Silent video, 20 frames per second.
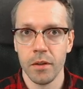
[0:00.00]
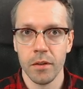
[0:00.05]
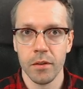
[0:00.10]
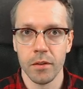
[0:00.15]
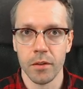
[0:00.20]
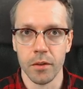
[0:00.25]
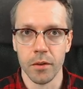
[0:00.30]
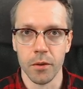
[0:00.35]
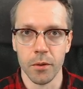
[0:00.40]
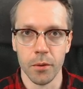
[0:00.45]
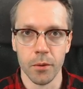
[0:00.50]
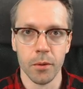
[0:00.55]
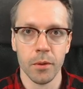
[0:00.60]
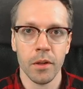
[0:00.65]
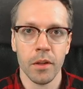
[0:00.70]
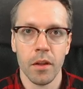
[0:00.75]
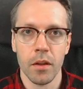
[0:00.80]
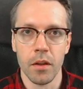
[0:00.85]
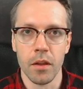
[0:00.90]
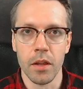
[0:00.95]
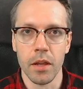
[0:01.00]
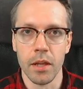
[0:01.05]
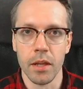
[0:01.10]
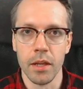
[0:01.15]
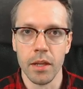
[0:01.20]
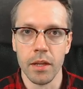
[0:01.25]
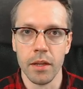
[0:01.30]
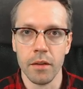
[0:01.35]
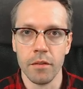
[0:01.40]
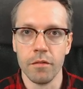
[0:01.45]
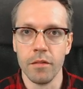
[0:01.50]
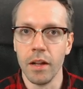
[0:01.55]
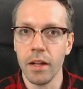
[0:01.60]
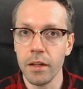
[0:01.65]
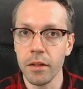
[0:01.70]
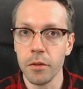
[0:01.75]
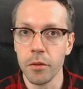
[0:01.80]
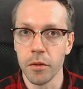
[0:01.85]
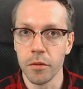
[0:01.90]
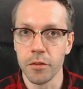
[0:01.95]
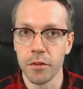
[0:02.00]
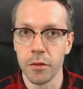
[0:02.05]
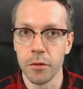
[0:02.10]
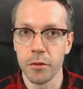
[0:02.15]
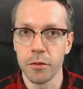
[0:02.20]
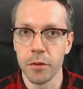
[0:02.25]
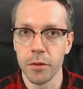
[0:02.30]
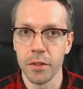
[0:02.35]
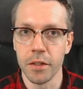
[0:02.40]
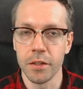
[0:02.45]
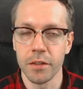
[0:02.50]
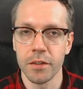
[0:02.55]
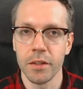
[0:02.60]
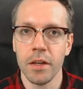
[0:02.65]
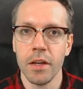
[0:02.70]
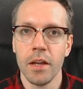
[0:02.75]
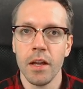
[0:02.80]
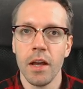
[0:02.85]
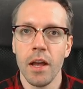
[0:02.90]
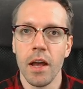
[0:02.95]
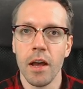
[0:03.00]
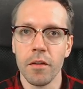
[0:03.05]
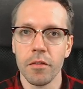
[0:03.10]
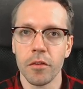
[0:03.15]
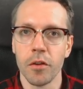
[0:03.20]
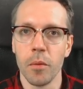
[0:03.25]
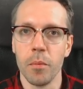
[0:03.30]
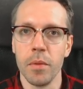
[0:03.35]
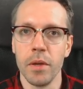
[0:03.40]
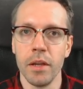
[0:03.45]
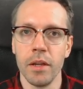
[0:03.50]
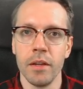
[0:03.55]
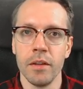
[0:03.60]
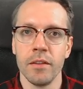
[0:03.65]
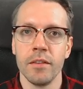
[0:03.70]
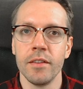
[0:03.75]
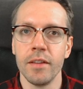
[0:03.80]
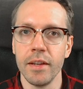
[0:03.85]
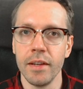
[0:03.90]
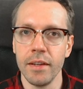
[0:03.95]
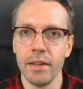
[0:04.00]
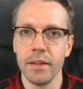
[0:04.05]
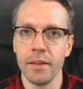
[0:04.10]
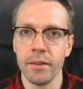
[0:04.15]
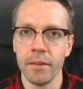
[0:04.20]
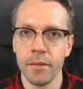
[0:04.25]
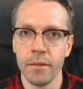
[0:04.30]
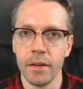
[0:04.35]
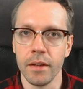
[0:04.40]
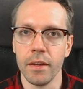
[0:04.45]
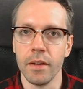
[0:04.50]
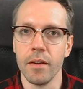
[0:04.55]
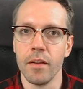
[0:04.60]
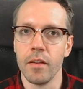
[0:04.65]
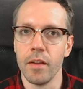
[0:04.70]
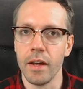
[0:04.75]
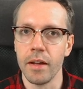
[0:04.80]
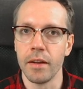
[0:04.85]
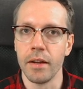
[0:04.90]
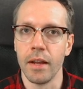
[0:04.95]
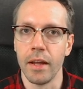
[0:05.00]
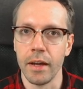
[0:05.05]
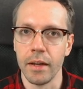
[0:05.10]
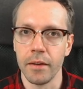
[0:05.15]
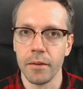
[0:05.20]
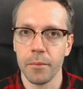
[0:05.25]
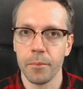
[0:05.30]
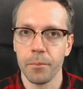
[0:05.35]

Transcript: So the value of those suttas have to be seen in that light.